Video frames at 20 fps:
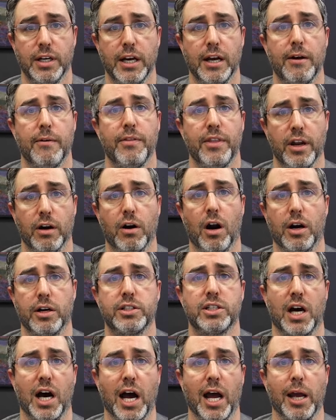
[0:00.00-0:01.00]
there are
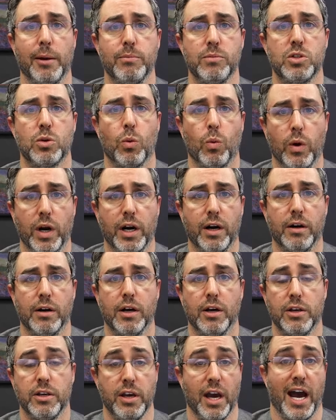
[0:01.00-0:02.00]
times where
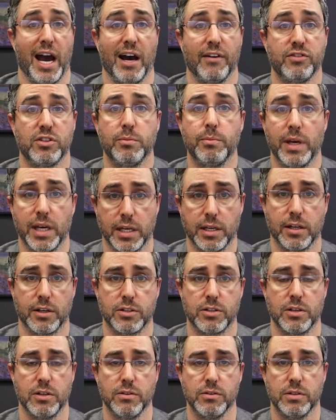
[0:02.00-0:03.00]
you have to make
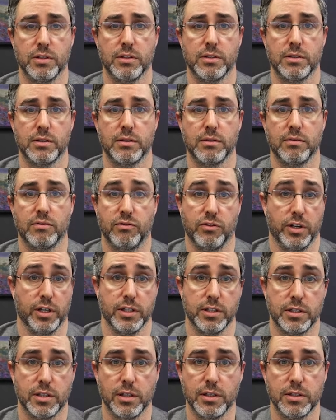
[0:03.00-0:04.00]
excuses. For
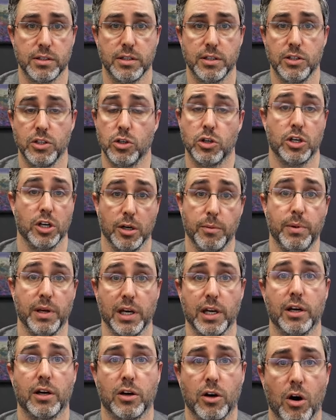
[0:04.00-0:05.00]
instance, you could be
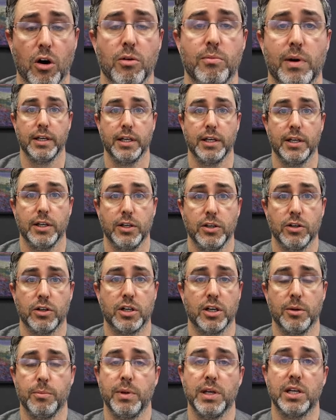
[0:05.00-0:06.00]
in a coma. You
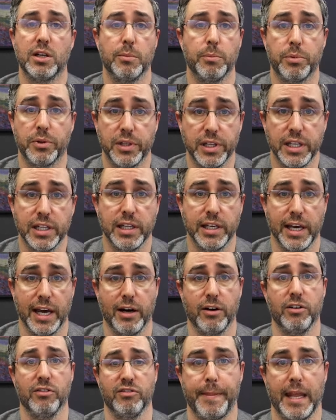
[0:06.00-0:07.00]
could be completely
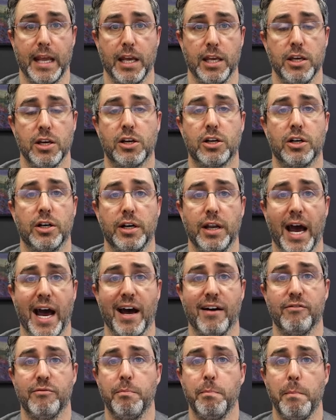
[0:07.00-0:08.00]
out of it. You could
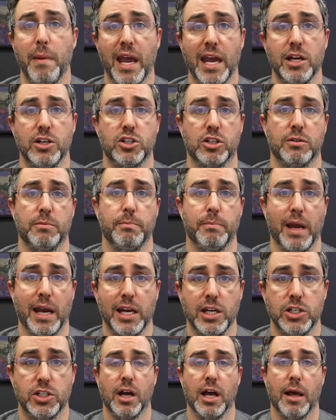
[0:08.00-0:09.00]
have major,
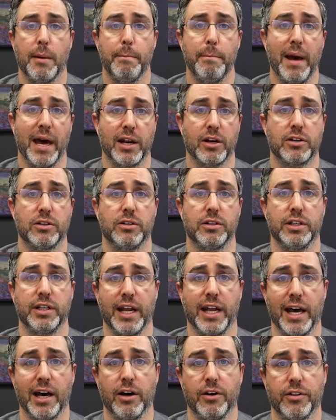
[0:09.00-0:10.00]
major medical and
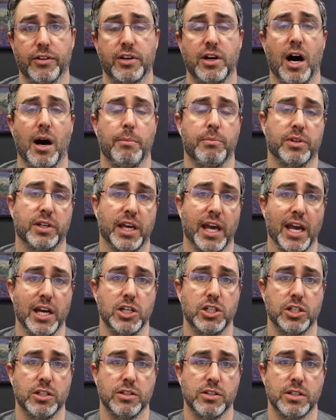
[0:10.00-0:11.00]
health
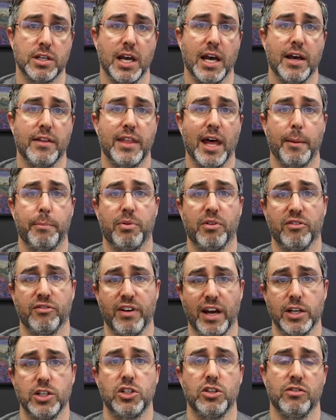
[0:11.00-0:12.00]
complications that
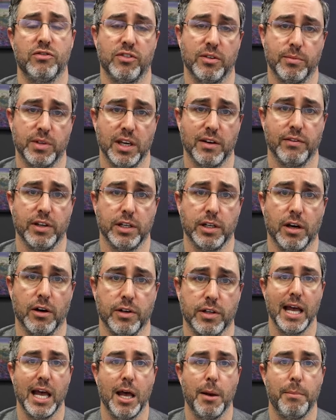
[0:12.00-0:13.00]
prevent you from giving
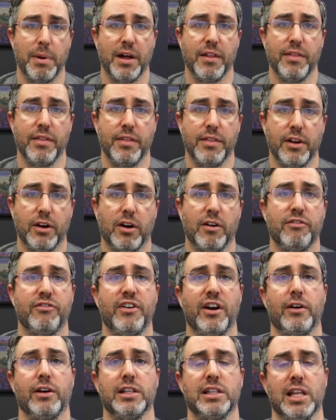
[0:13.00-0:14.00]
notice. But there are
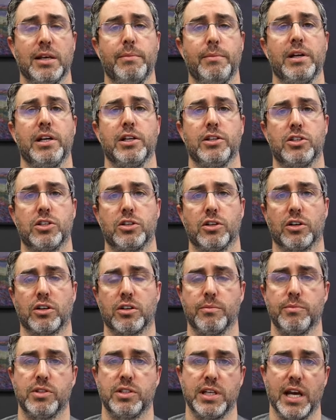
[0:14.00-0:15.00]
very limited
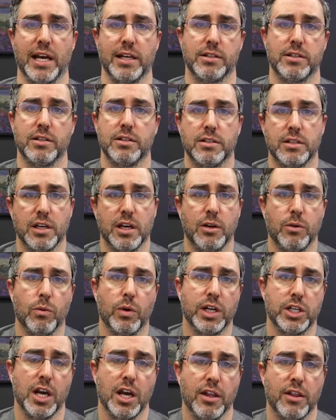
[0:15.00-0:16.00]
circumstances in
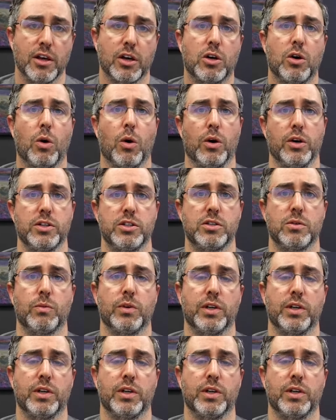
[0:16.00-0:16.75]
which the courts will